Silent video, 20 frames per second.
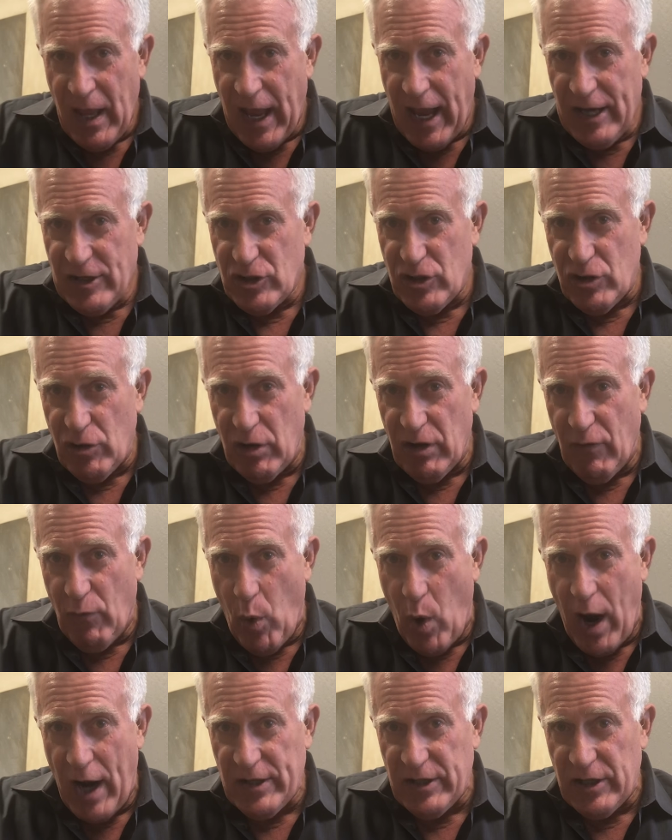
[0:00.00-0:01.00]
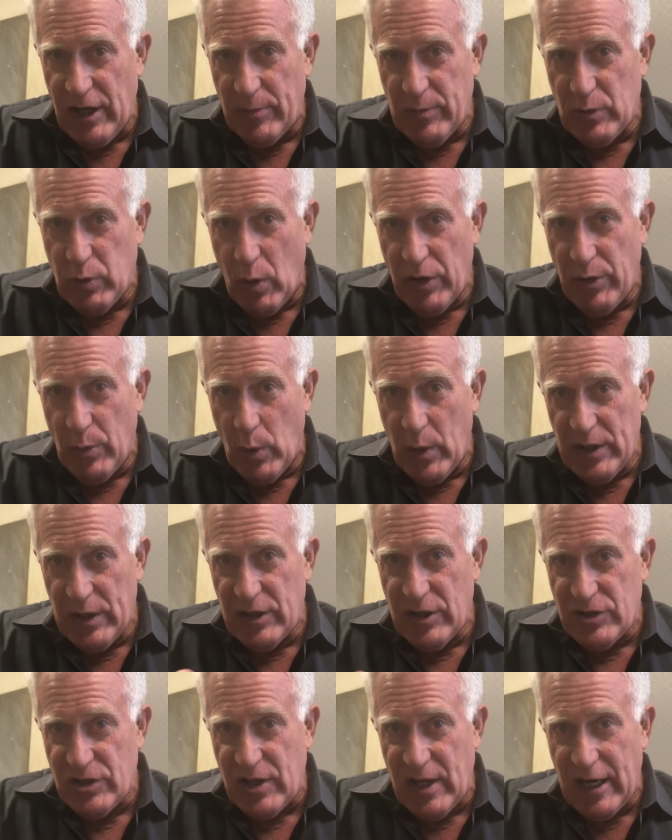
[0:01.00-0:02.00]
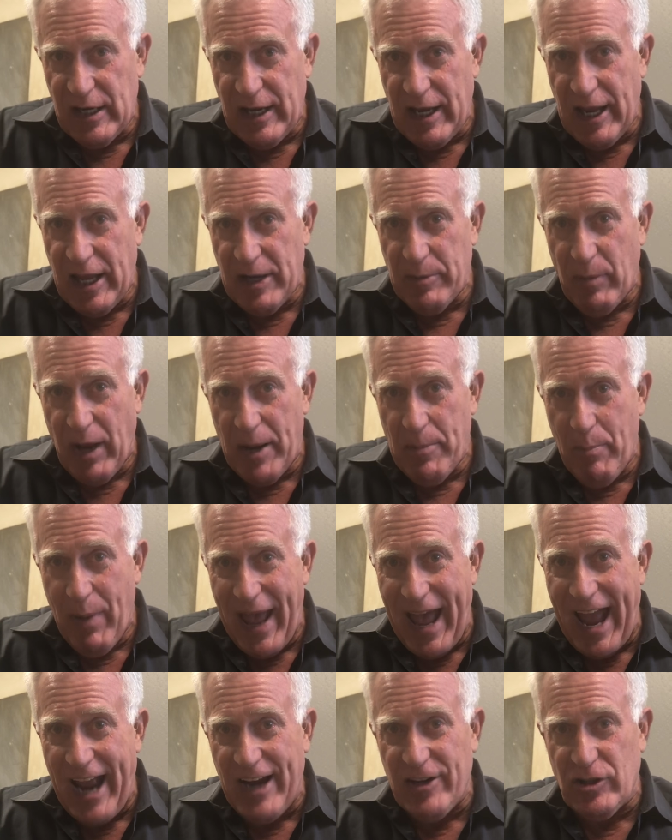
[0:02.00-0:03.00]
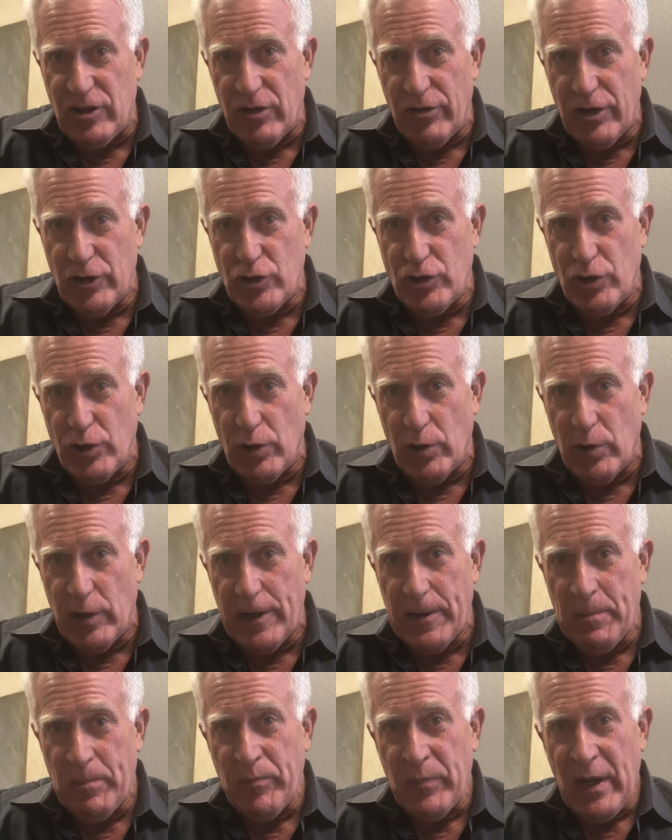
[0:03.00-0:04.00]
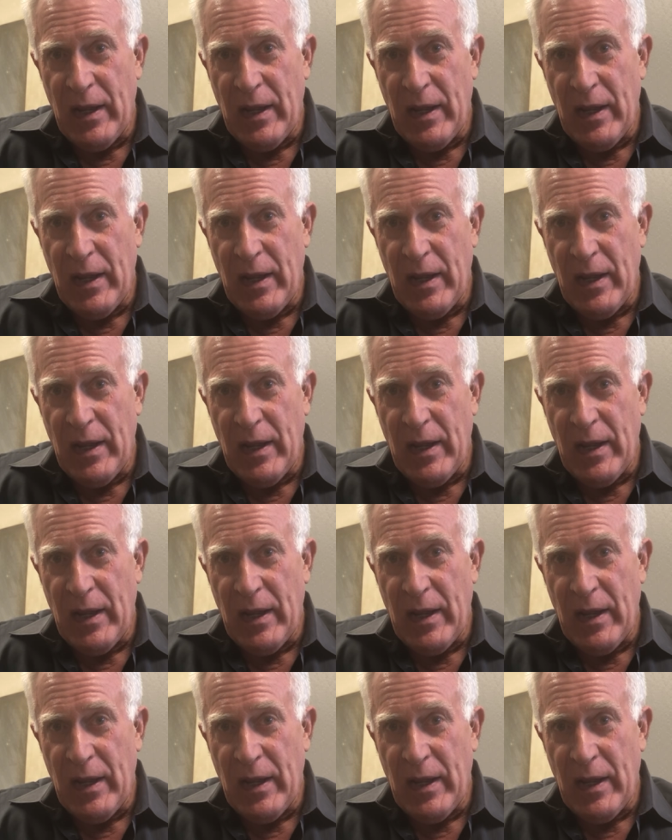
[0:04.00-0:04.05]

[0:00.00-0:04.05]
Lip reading: I had sort of walked up toward the witness stand, had my back to the jury,